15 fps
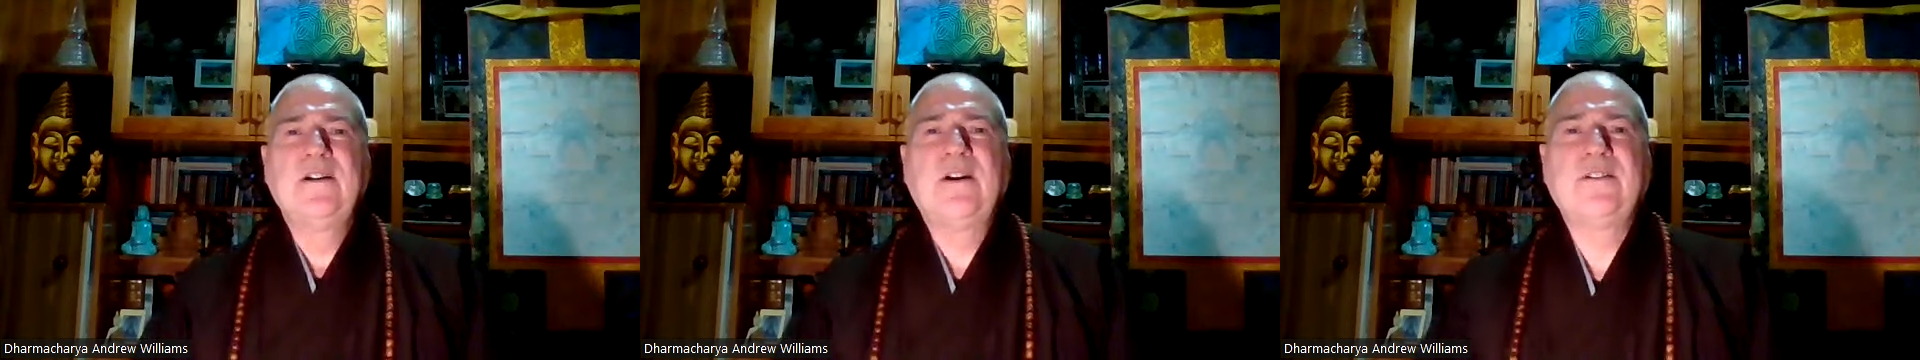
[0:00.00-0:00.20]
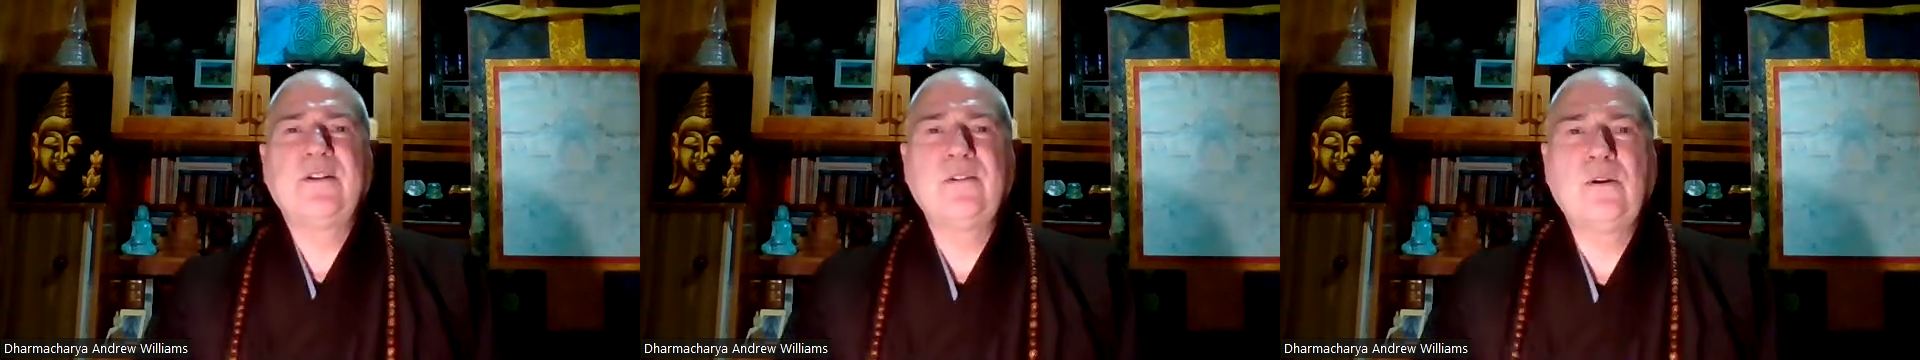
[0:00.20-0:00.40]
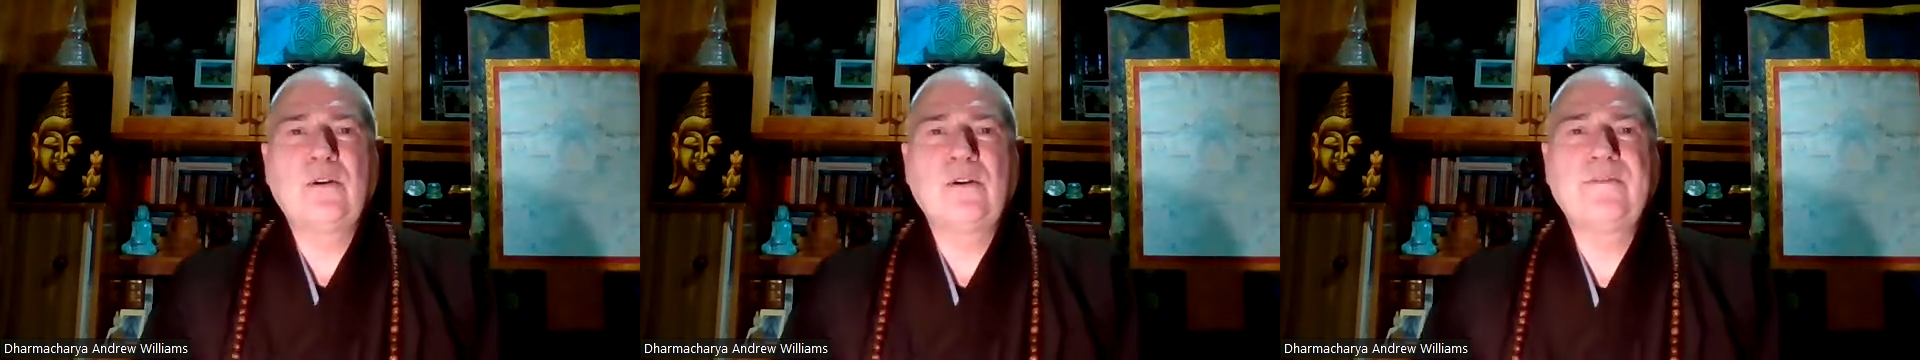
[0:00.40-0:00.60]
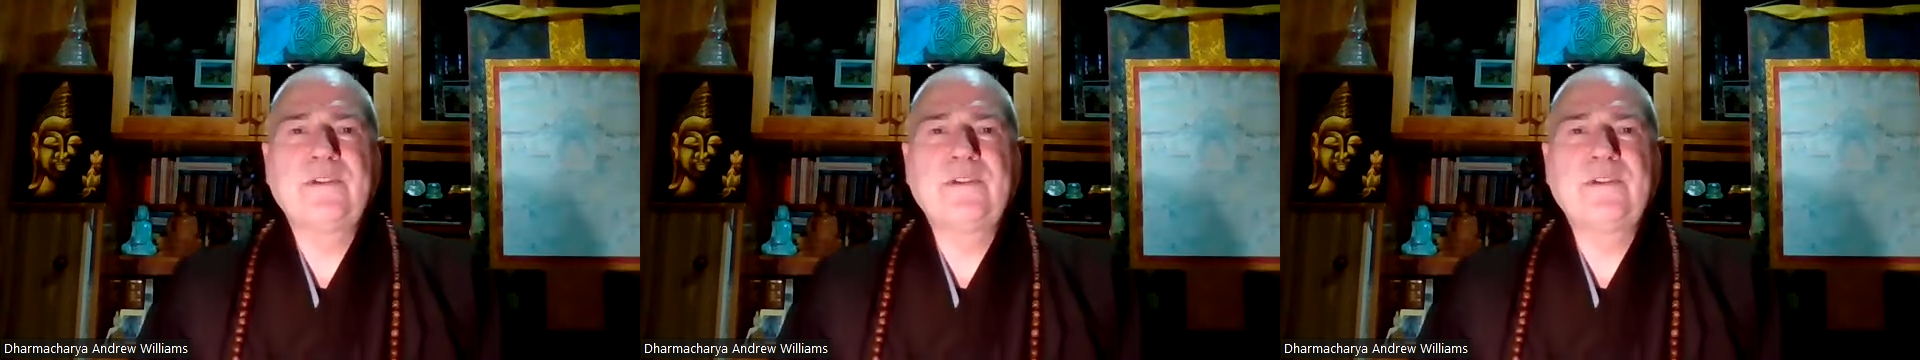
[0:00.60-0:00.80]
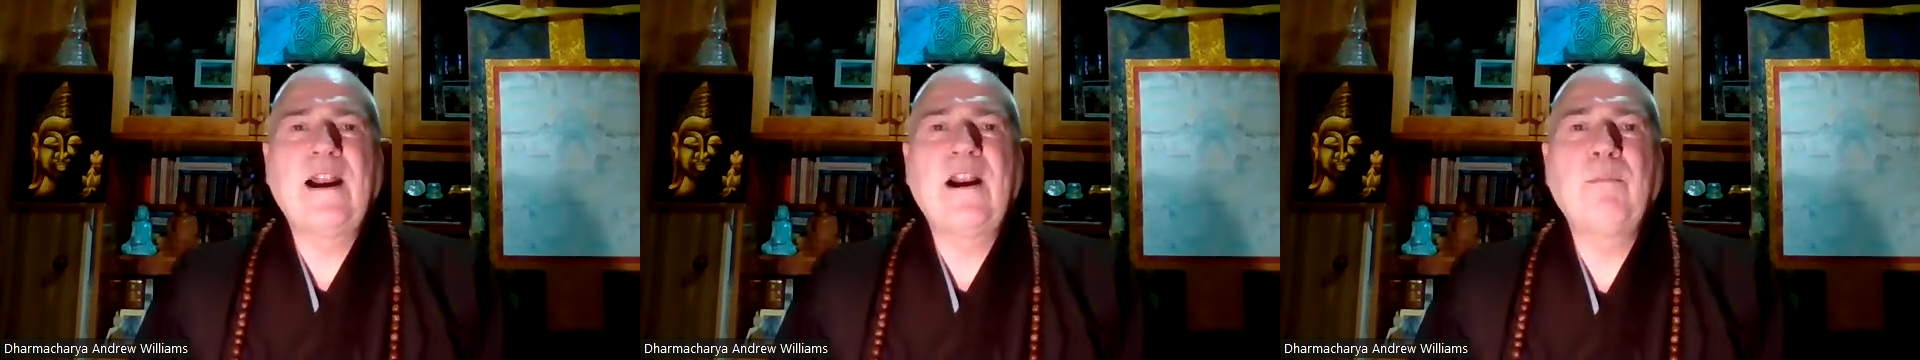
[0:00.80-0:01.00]
on the law
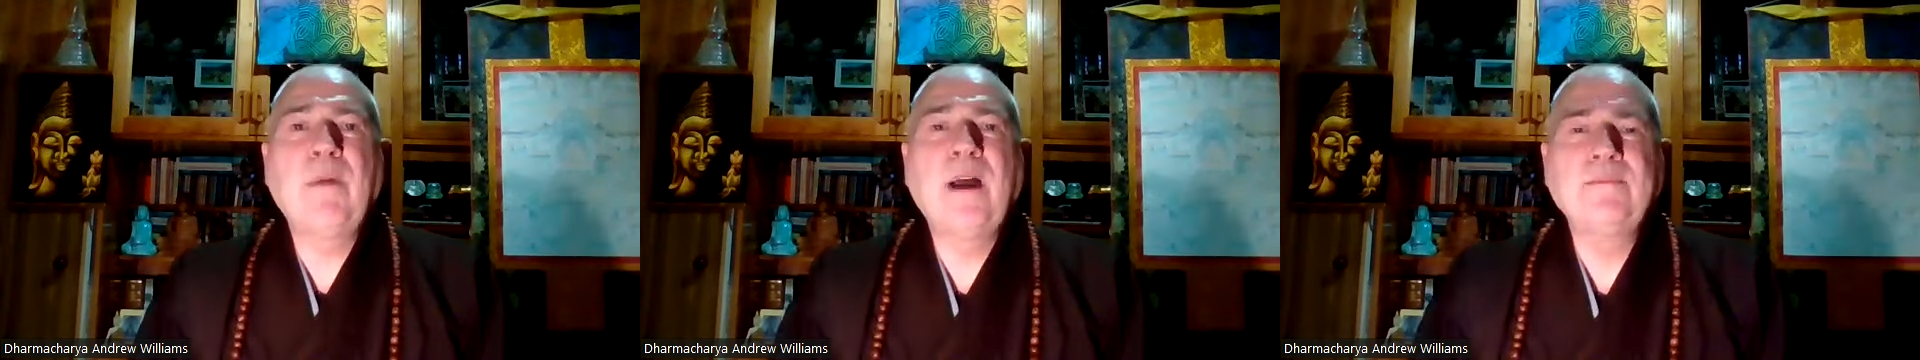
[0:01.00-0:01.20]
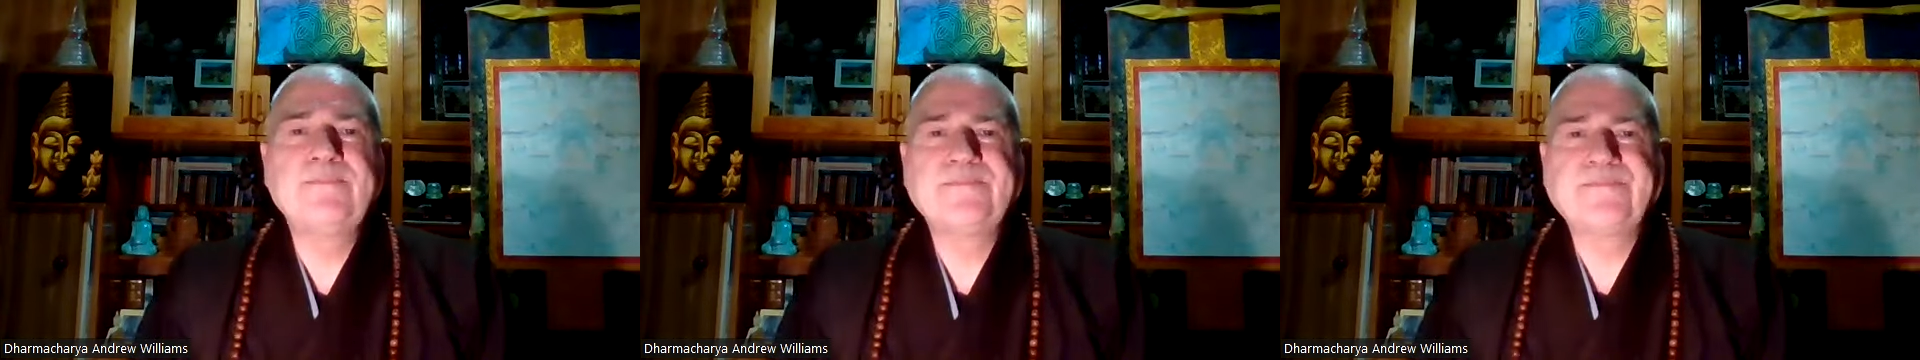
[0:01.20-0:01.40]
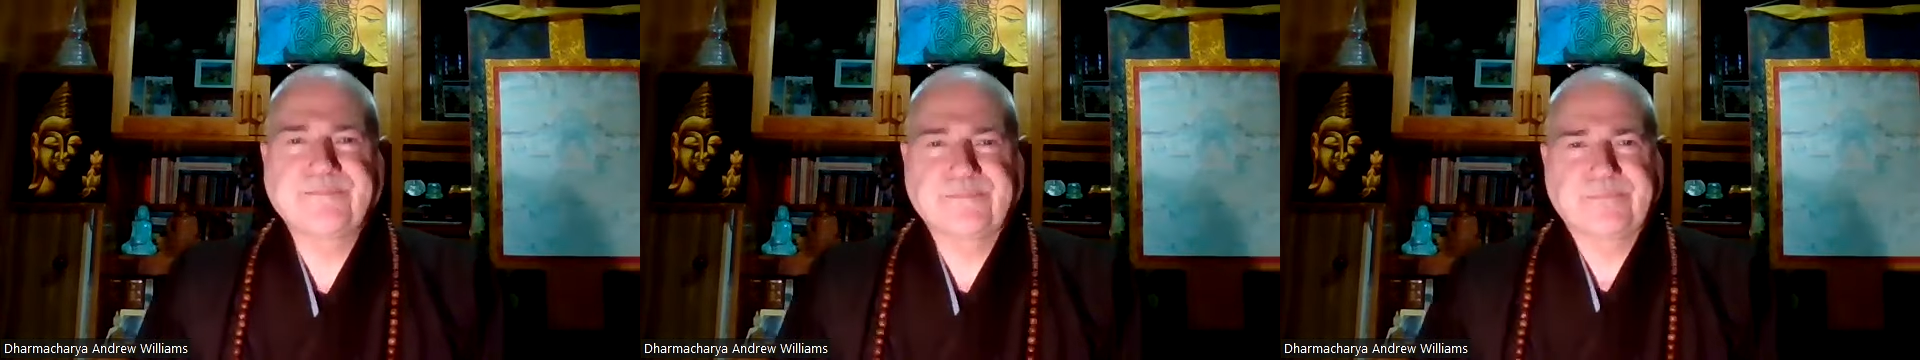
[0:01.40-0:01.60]
of karma